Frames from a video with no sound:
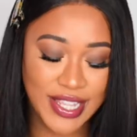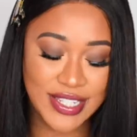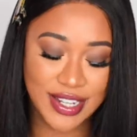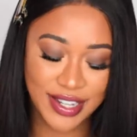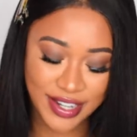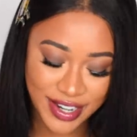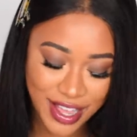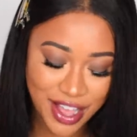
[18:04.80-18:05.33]
is
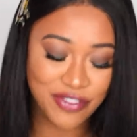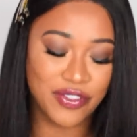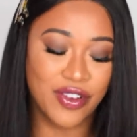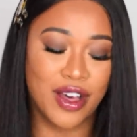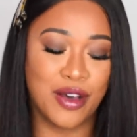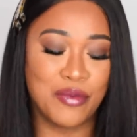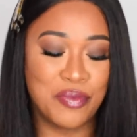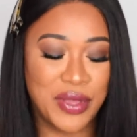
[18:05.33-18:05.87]

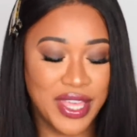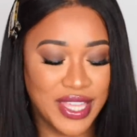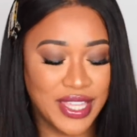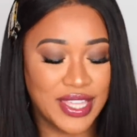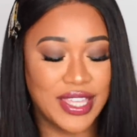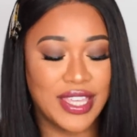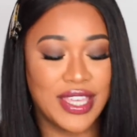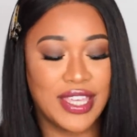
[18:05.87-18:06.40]
another
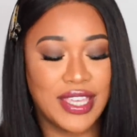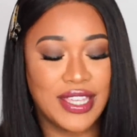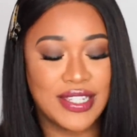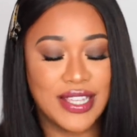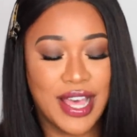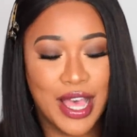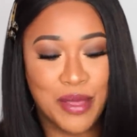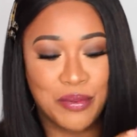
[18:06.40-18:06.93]
pinky
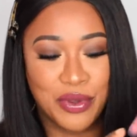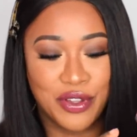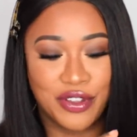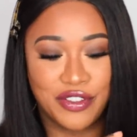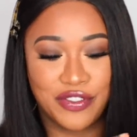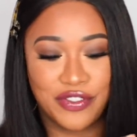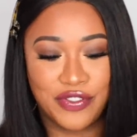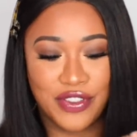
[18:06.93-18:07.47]
type
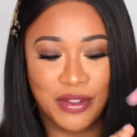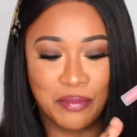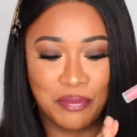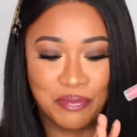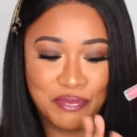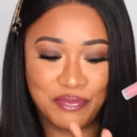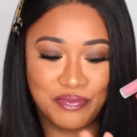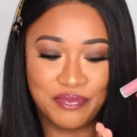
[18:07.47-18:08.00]
of
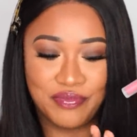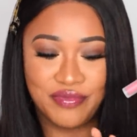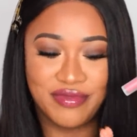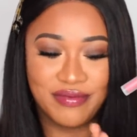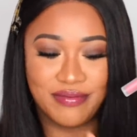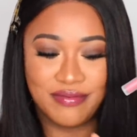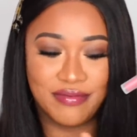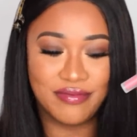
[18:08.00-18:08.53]

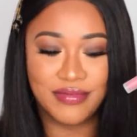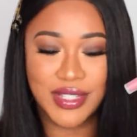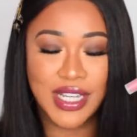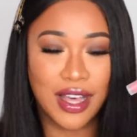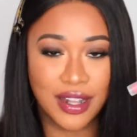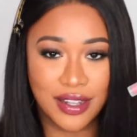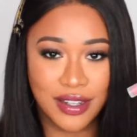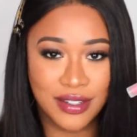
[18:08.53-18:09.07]

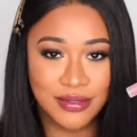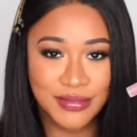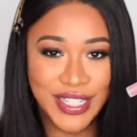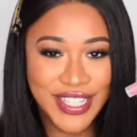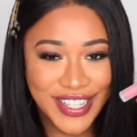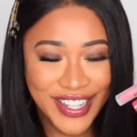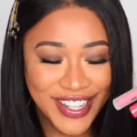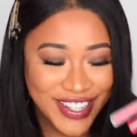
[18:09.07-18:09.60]
color.
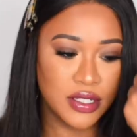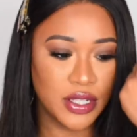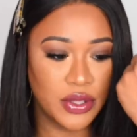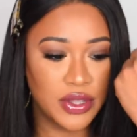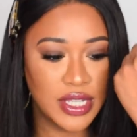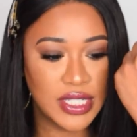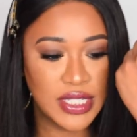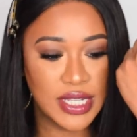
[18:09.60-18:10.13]

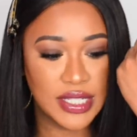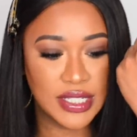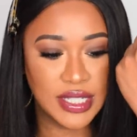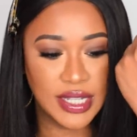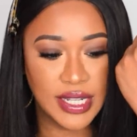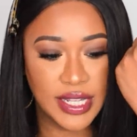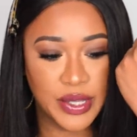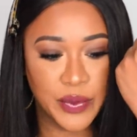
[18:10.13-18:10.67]
So this is
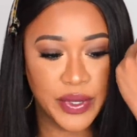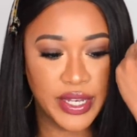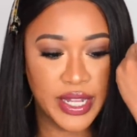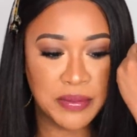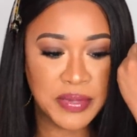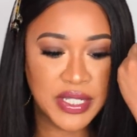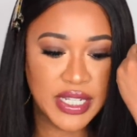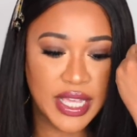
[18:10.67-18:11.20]
the liquid
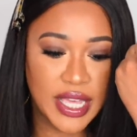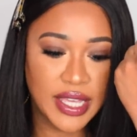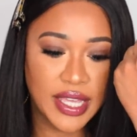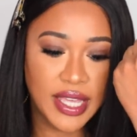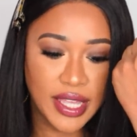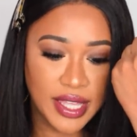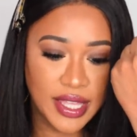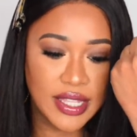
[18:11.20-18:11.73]

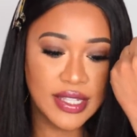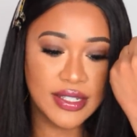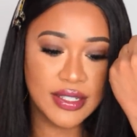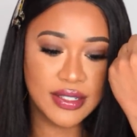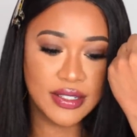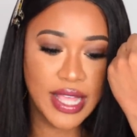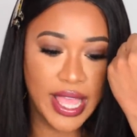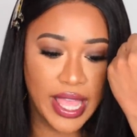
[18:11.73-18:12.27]
lipstick. It
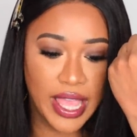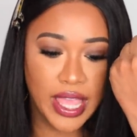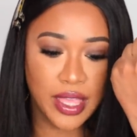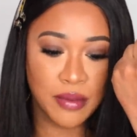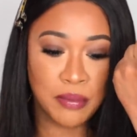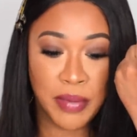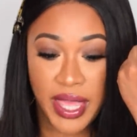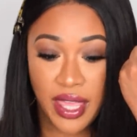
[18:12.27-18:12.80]
is
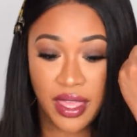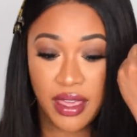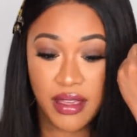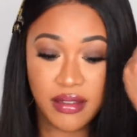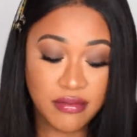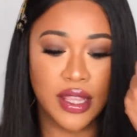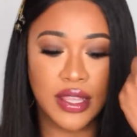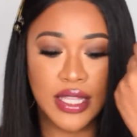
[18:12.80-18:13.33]
a
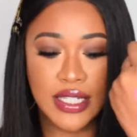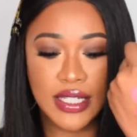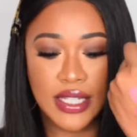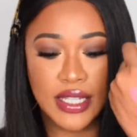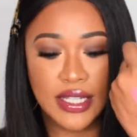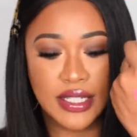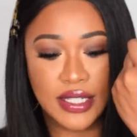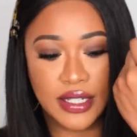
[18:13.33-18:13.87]
pink. This
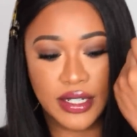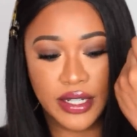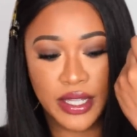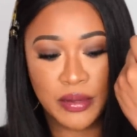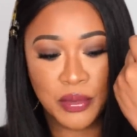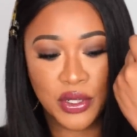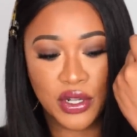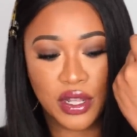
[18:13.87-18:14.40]
is the
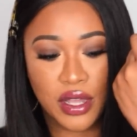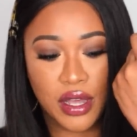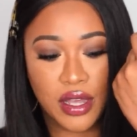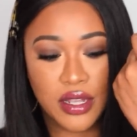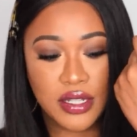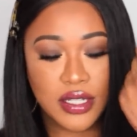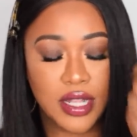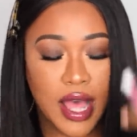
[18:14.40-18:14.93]
lip
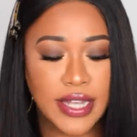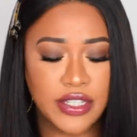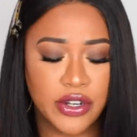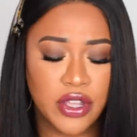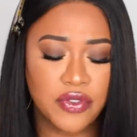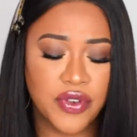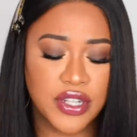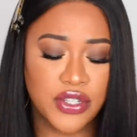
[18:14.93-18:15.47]
gloss. I don't
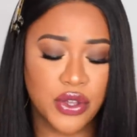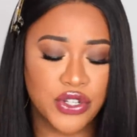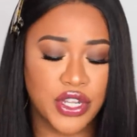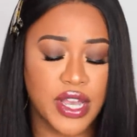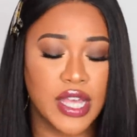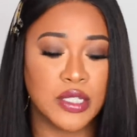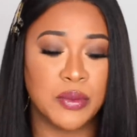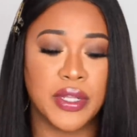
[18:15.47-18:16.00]
know if I told you
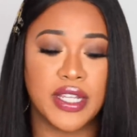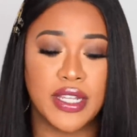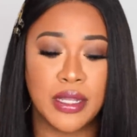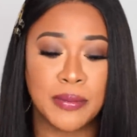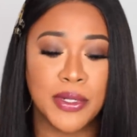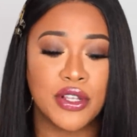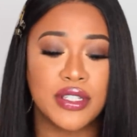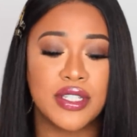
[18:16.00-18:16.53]
guys, but the
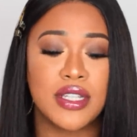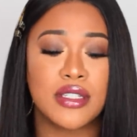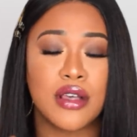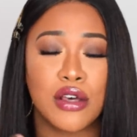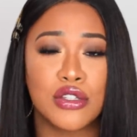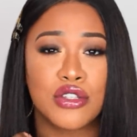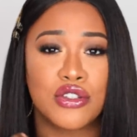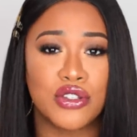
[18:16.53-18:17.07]
lip glosses
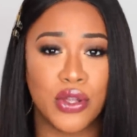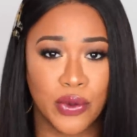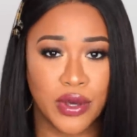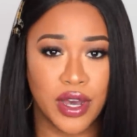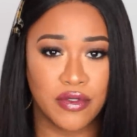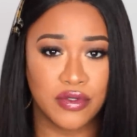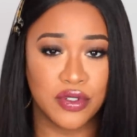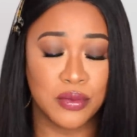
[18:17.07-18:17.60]
are so
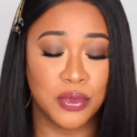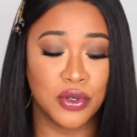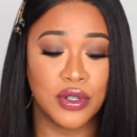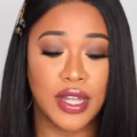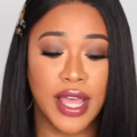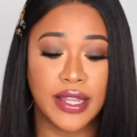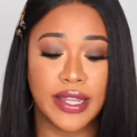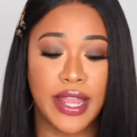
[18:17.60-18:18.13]

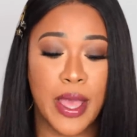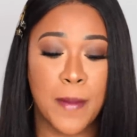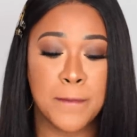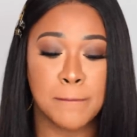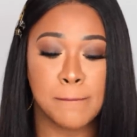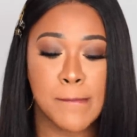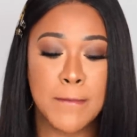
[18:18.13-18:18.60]
comfortable. Like they're